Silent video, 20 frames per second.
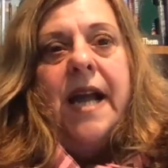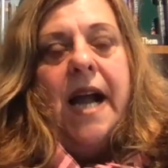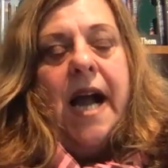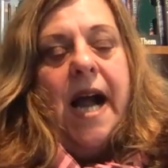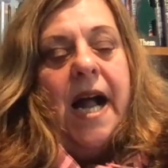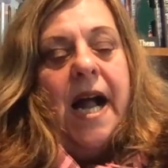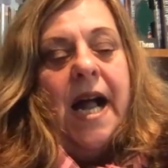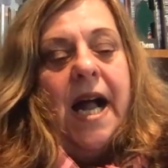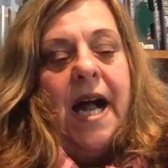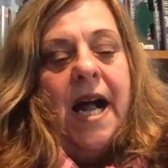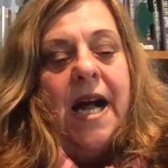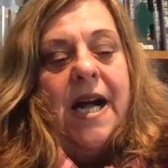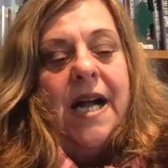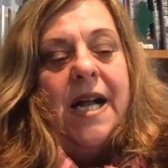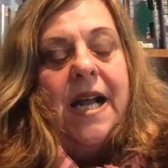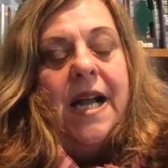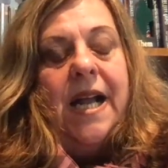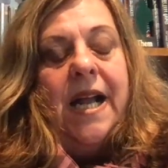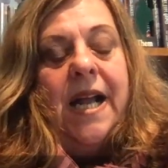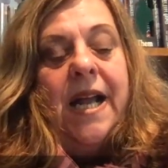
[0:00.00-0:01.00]

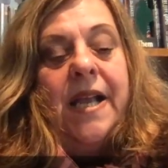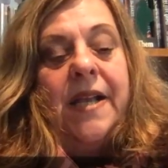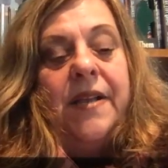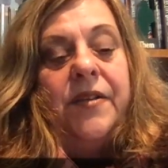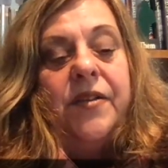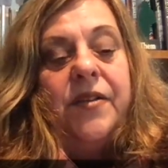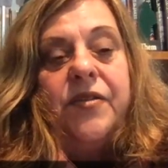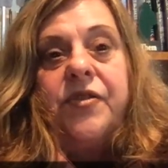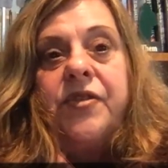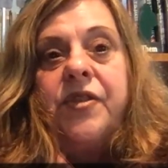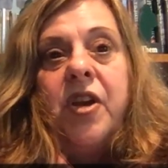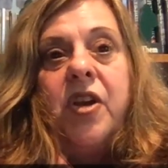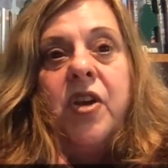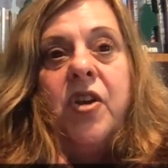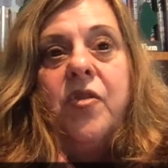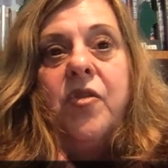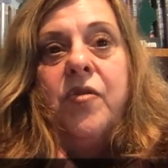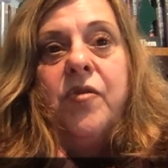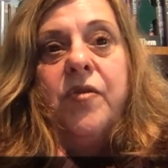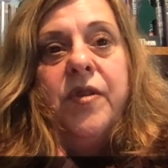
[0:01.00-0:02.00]
And
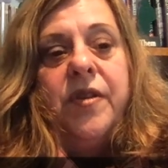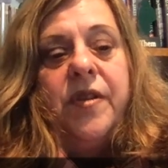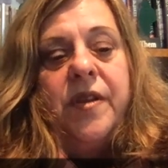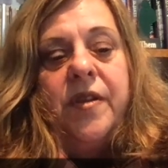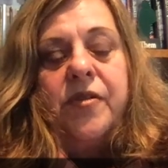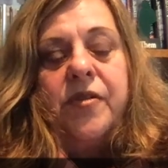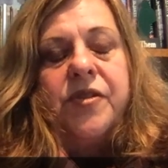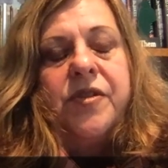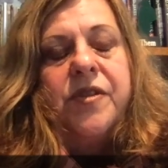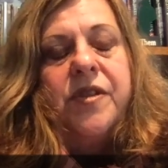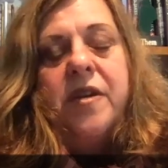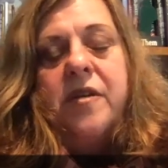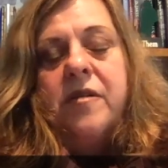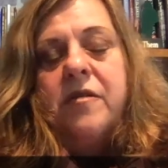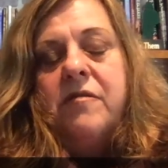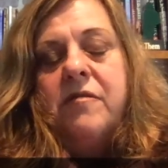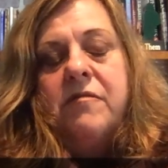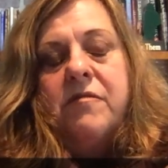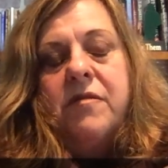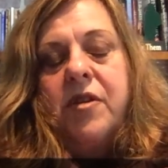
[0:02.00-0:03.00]
so there's
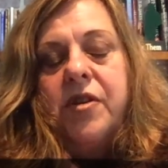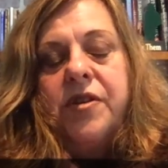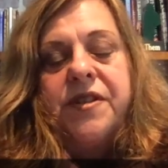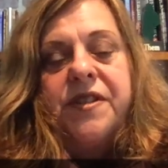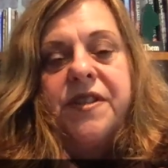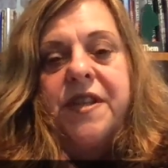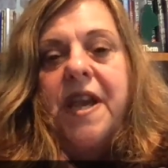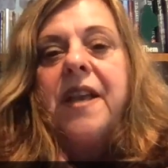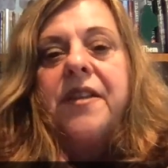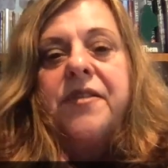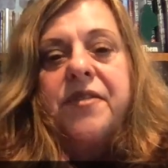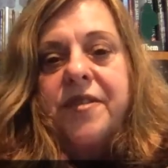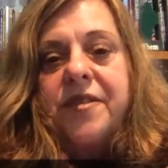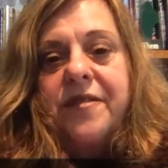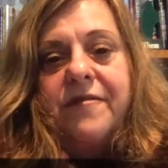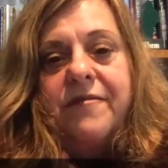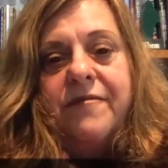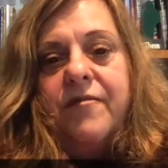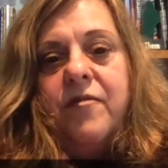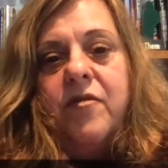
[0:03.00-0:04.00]
no good sense
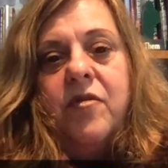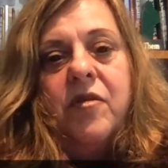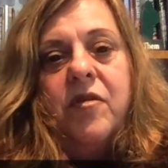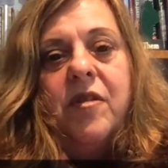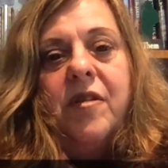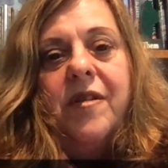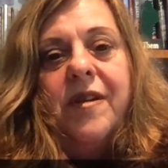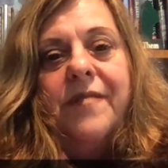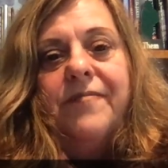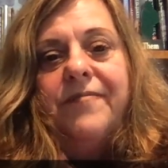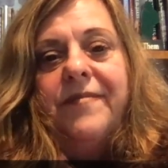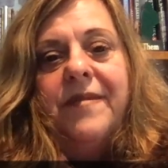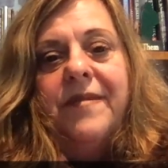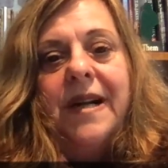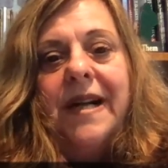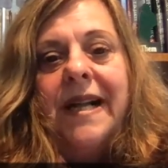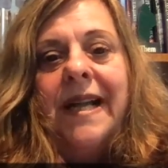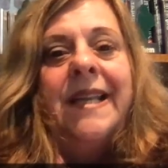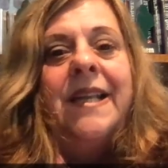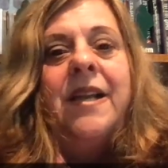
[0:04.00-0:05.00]
for
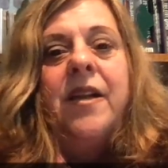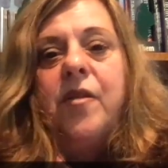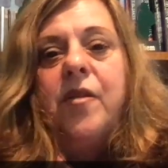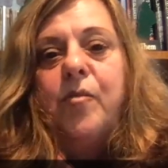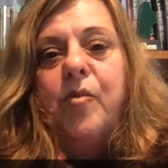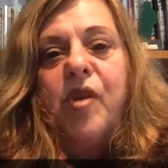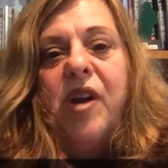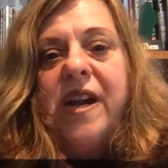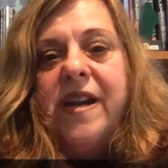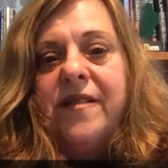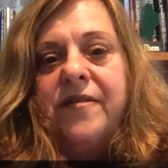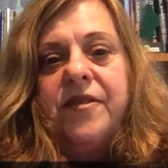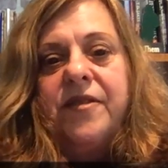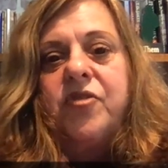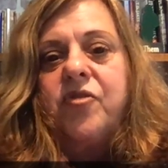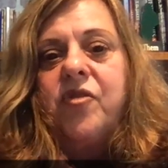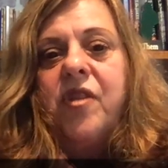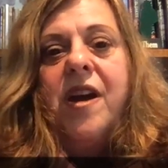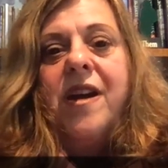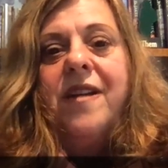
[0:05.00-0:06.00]
any other brand to
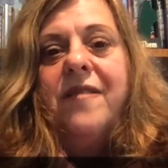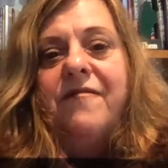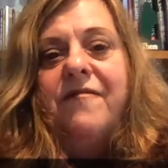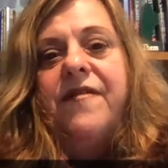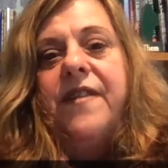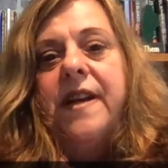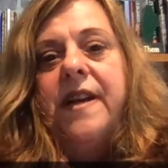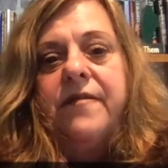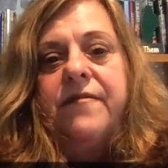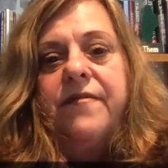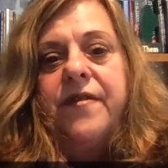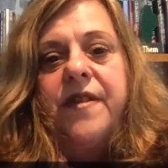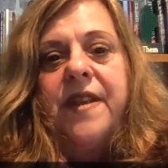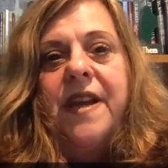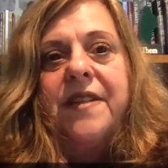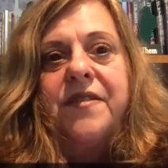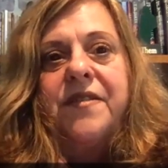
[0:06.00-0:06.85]
try and fight for that